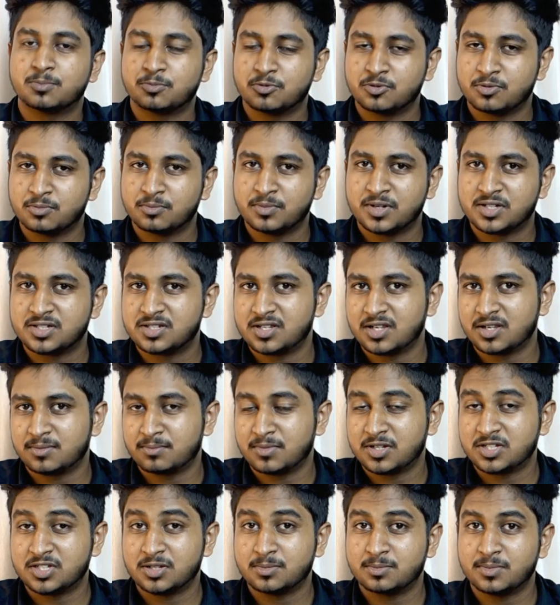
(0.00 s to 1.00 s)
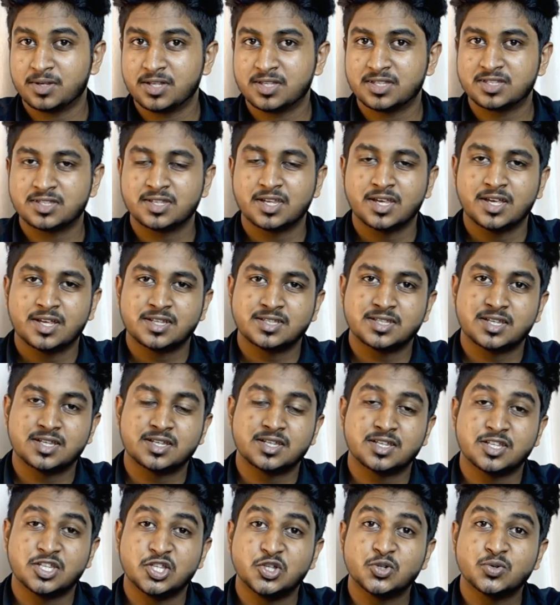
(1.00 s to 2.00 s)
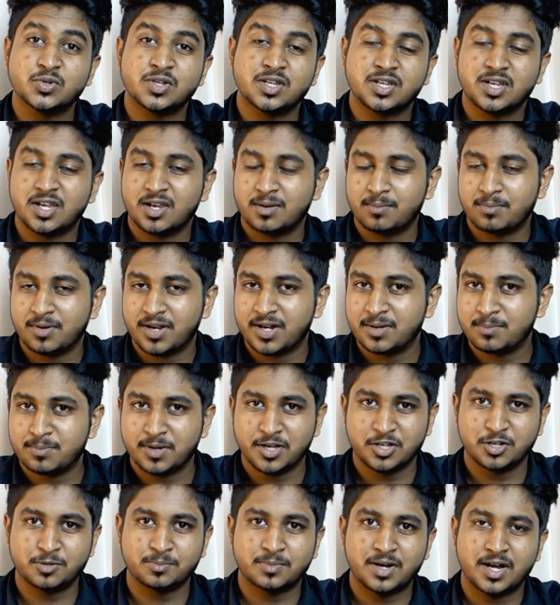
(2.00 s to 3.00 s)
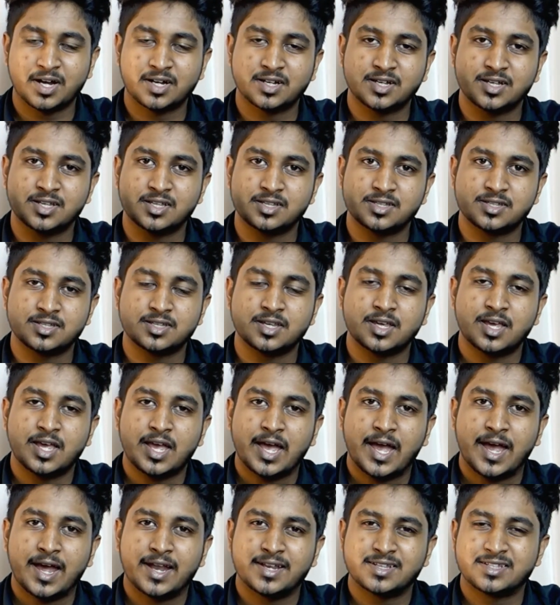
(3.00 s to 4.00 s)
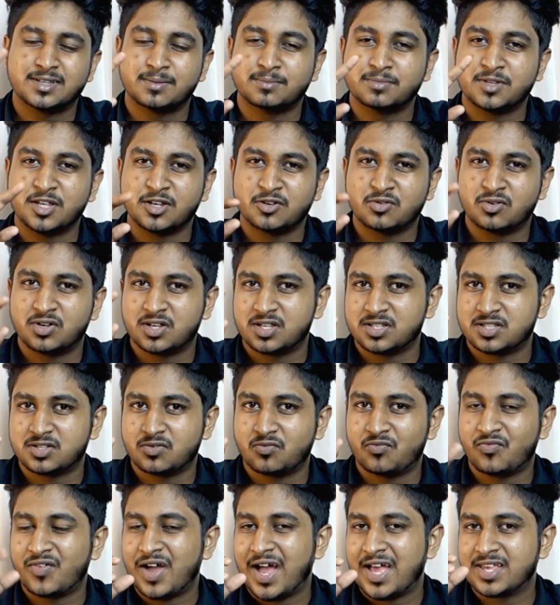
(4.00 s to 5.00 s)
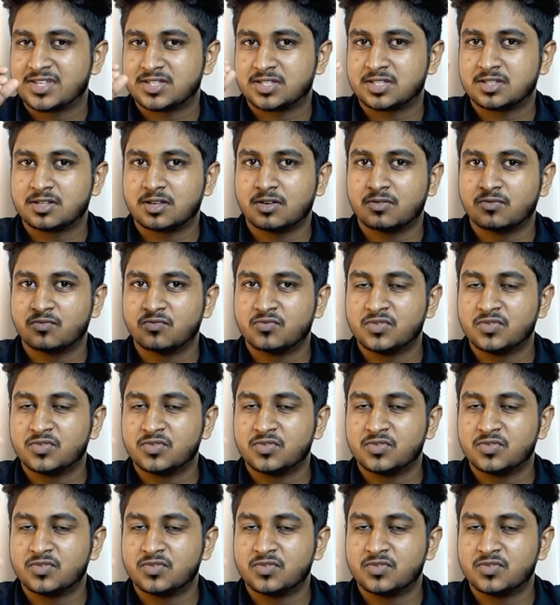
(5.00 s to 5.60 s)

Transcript: anthropometric measurements certain urine and blood biomarkers did something known as a VAS,